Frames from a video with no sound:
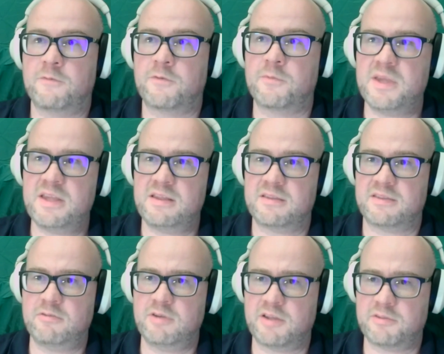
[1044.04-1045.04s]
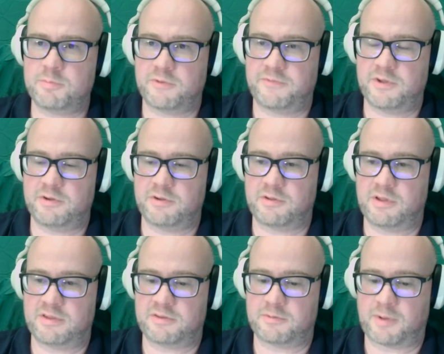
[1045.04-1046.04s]
me, single customer view
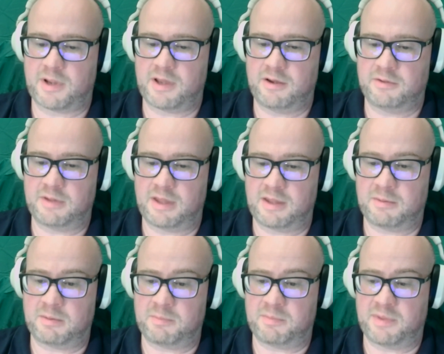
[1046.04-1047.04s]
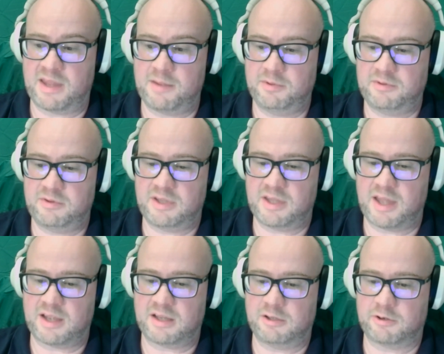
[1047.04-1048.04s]
is around being able to get a
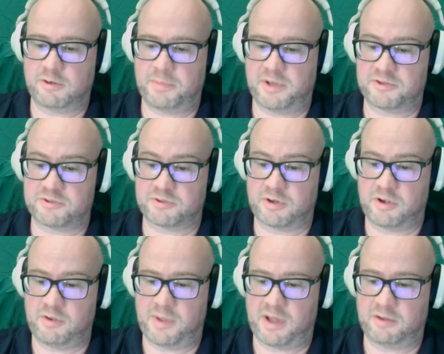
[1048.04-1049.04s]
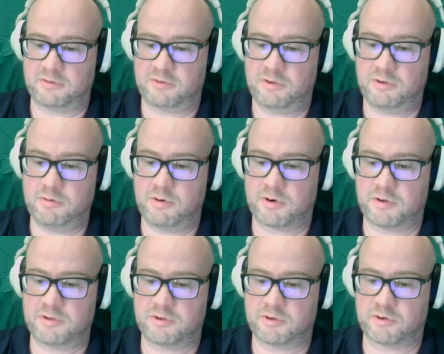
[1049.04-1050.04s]
clearer picture about who are
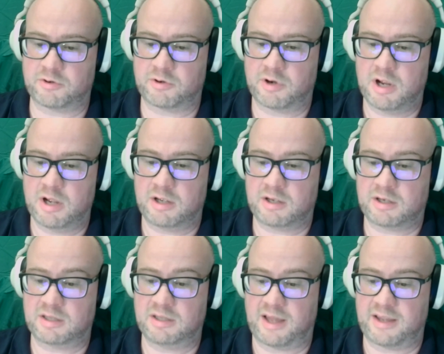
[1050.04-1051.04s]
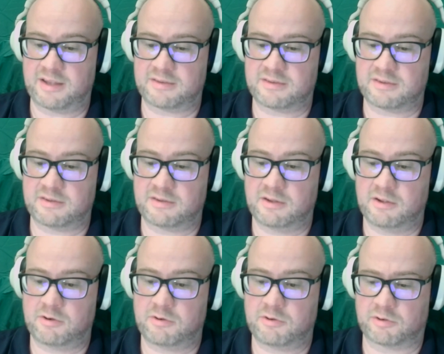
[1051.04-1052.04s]
your clients,
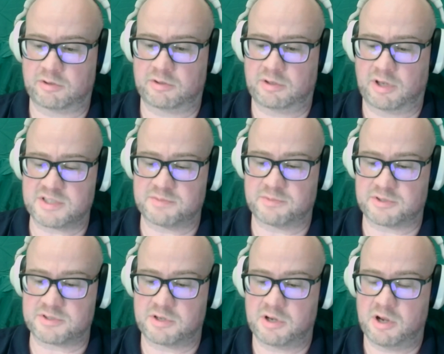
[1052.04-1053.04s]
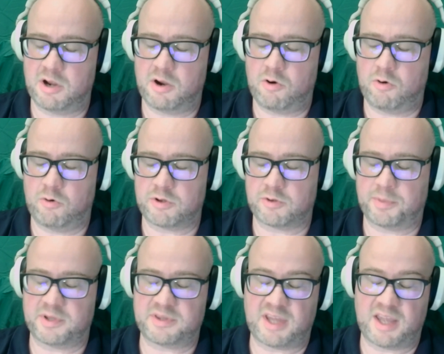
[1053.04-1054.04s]
your customers, or your
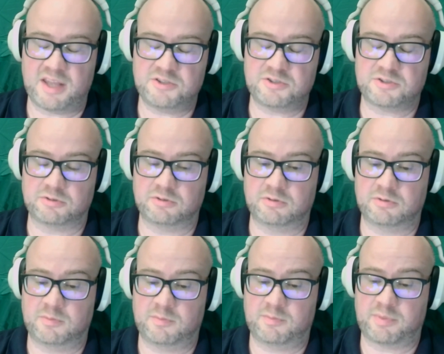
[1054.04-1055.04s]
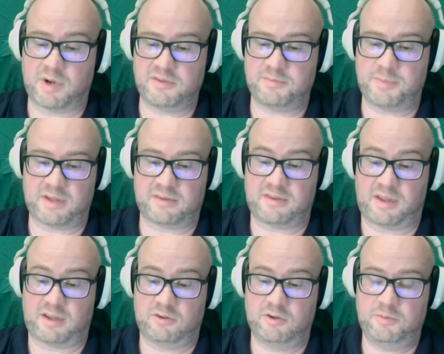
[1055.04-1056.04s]
potential prospects
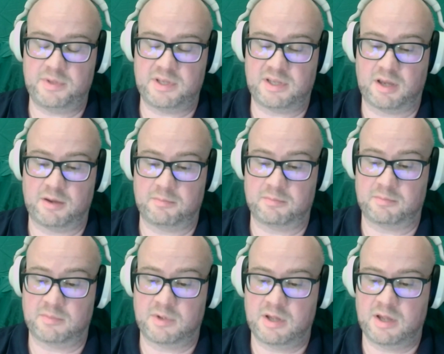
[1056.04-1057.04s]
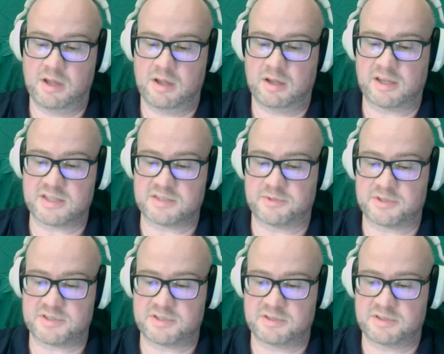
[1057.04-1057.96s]
that could become customers.